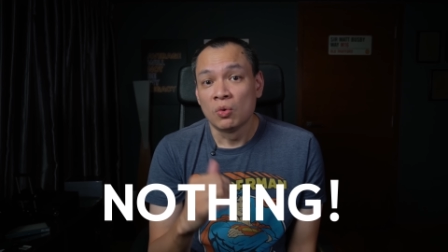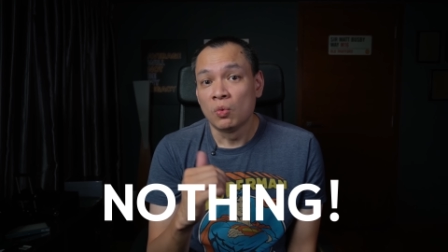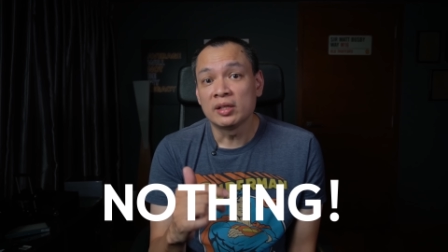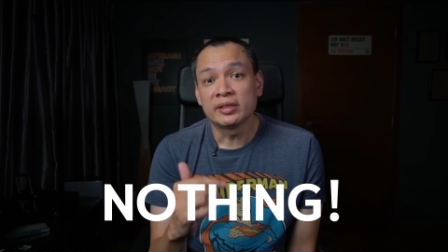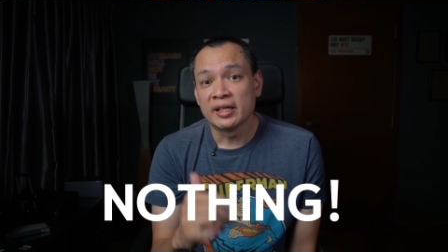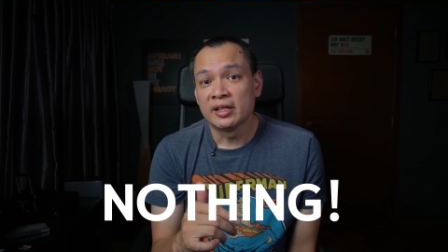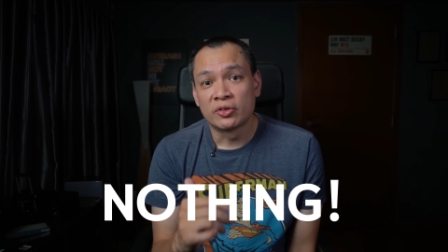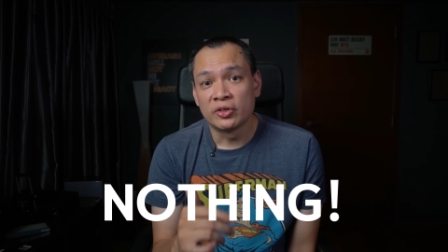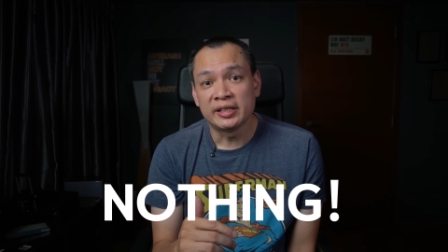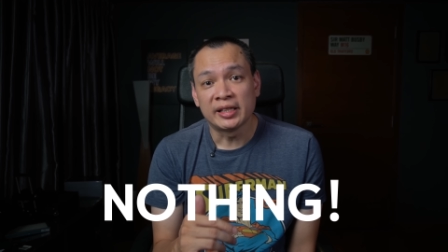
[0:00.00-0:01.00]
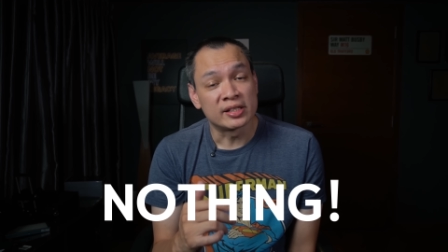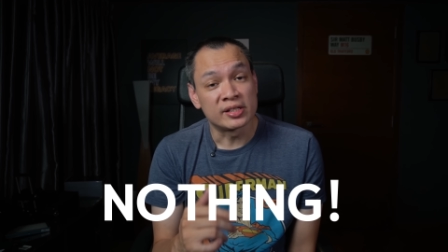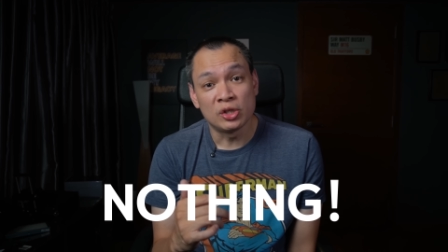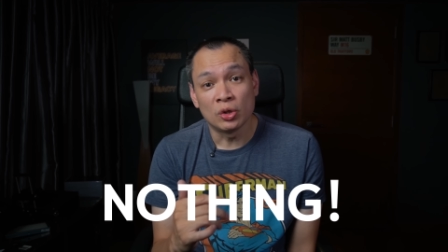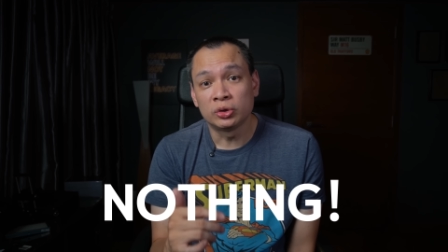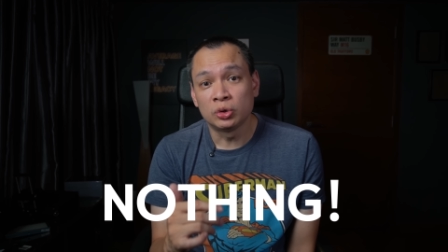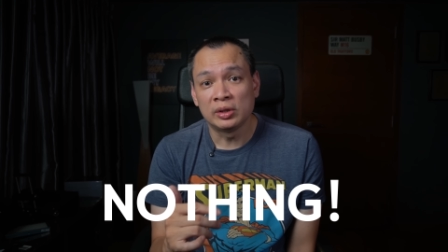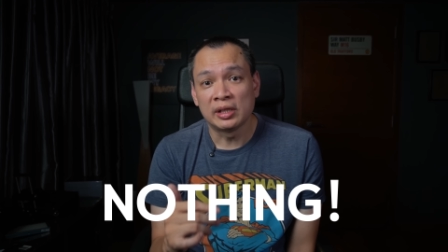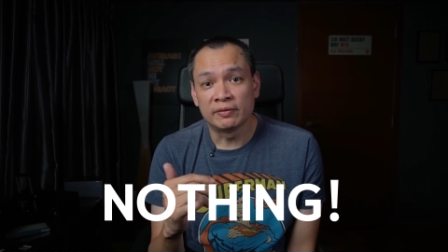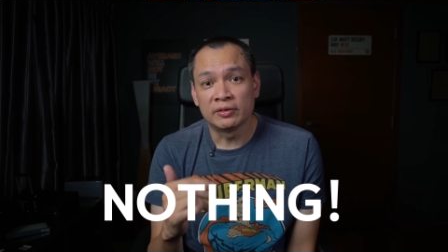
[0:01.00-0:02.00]
While they agree that the CO2
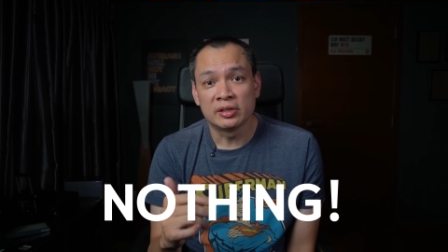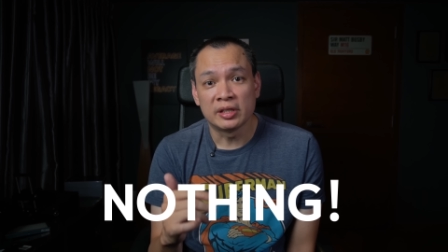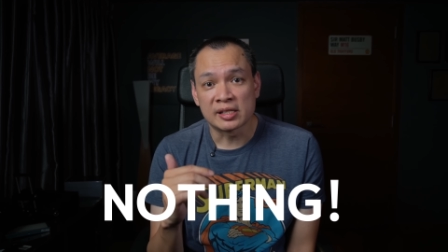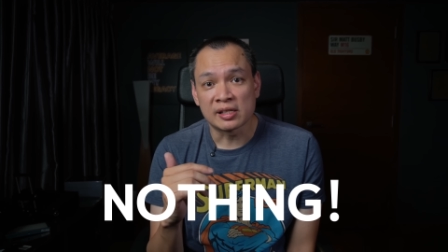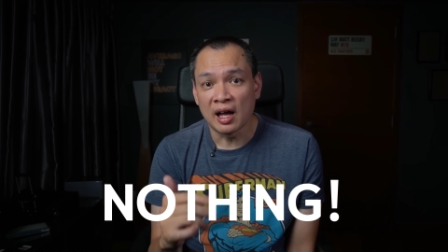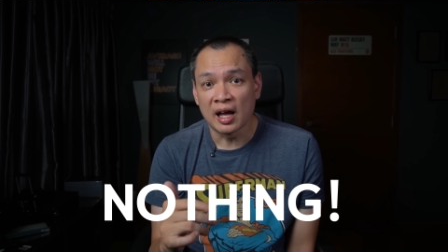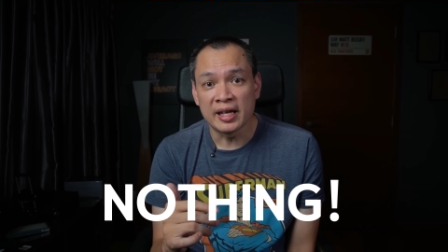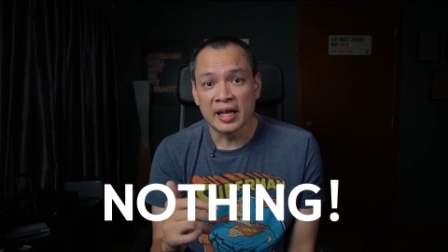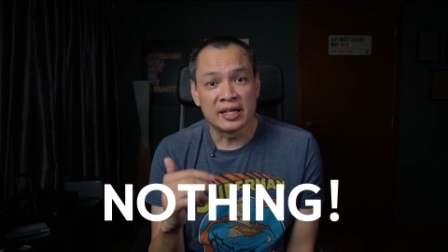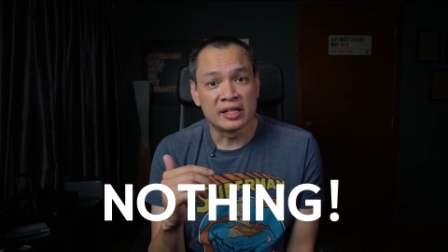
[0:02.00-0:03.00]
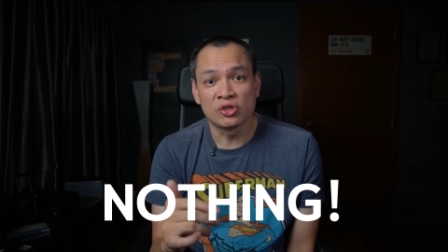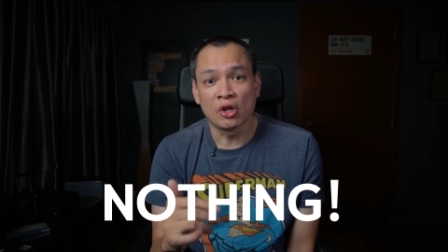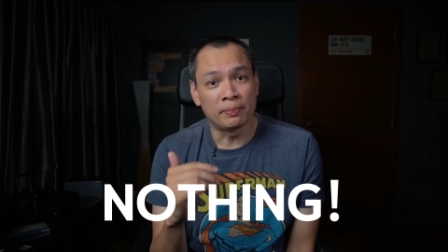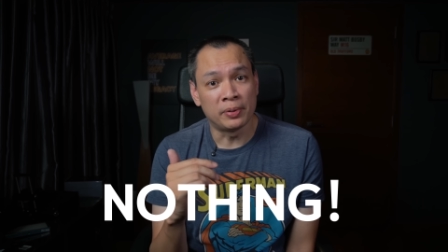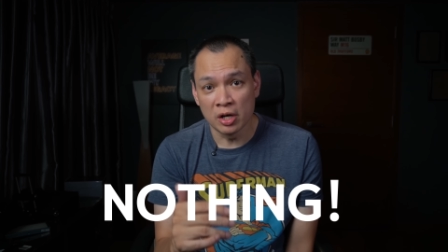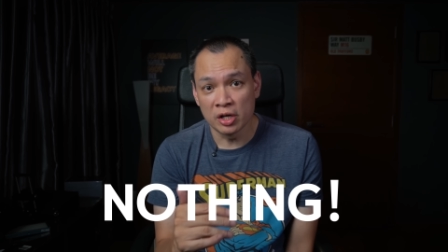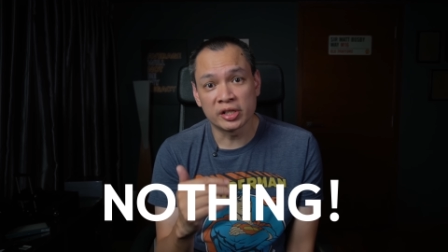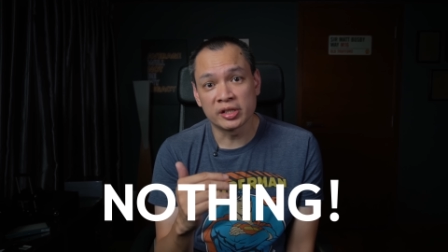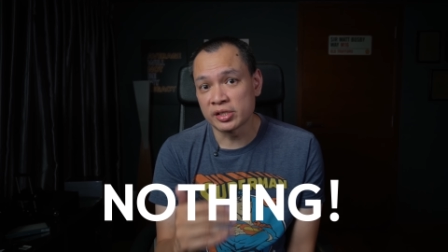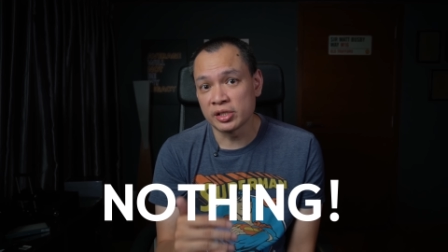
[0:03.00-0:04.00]
level is high and it's not
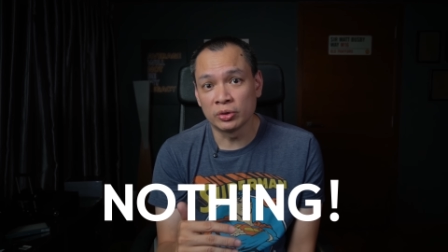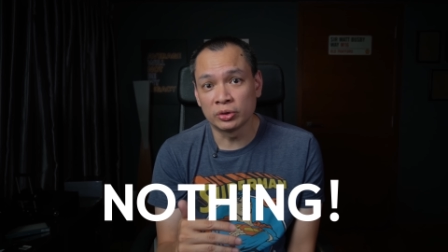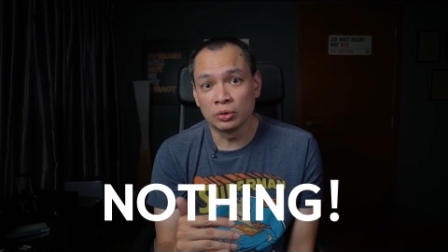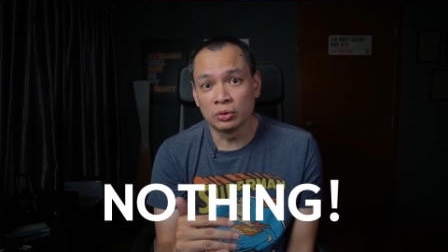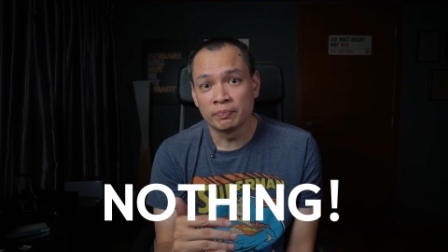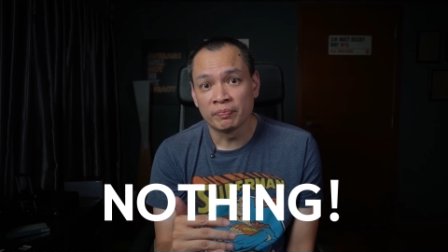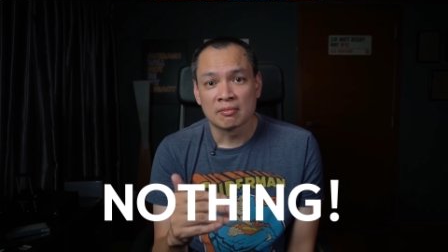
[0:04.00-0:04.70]
purging the CO2,